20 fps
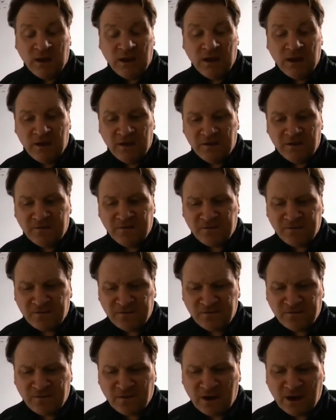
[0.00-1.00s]
if
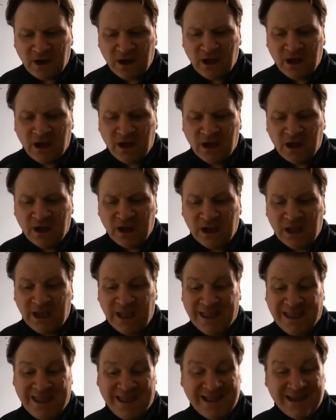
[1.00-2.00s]
I
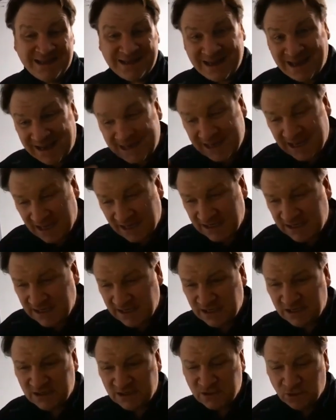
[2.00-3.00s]
had any
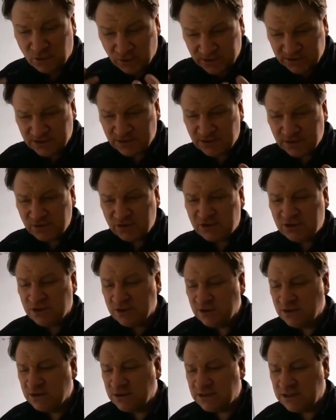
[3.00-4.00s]
ideas or
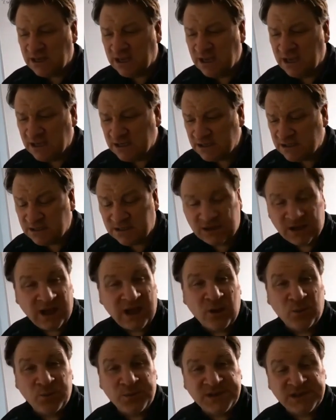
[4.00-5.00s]
solutions as to
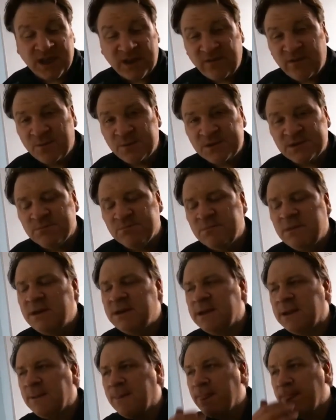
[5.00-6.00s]
help save him some
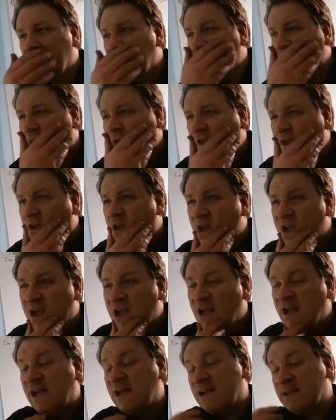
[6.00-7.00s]
money.
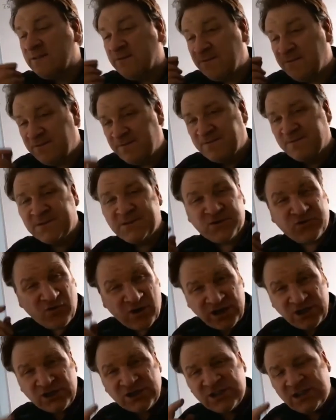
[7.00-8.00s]
And
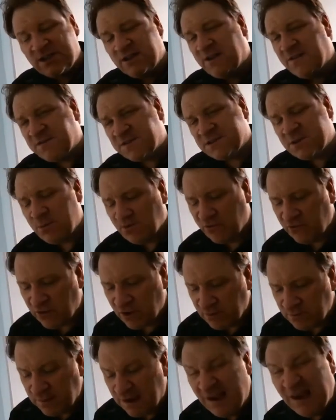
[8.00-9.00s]
strangely enough, someone
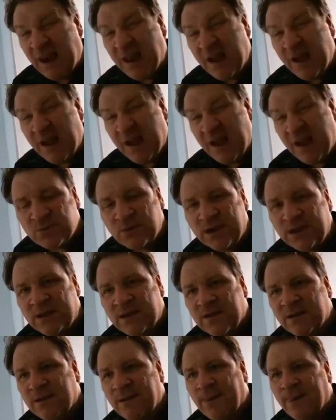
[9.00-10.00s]
rung me
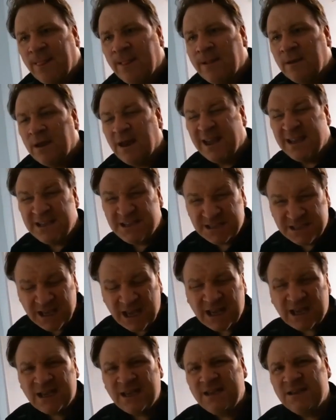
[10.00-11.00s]
last week,
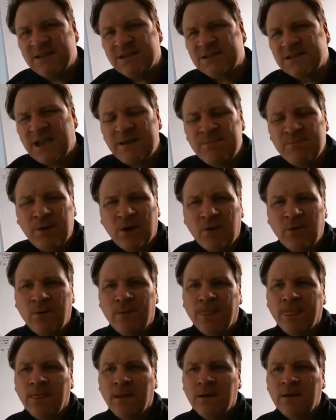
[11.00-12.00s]
exactly in the same
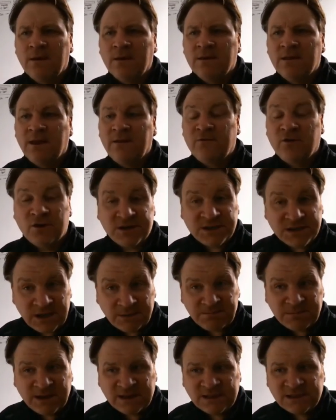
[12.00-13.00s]
boat. They've got a
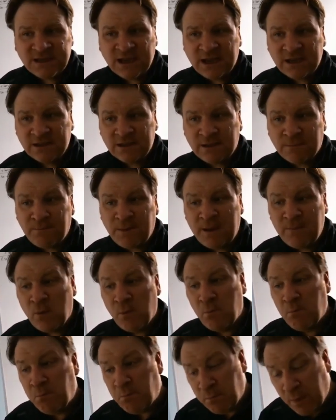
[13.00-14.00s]
septic tank. The
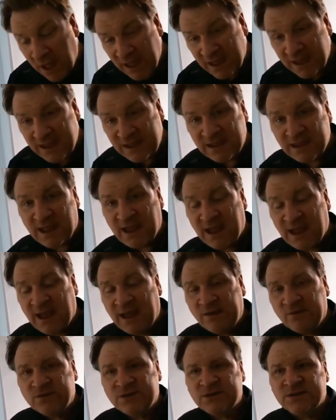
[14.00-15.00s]
people buying their
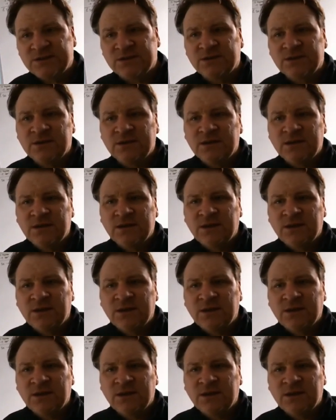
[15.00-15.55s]
house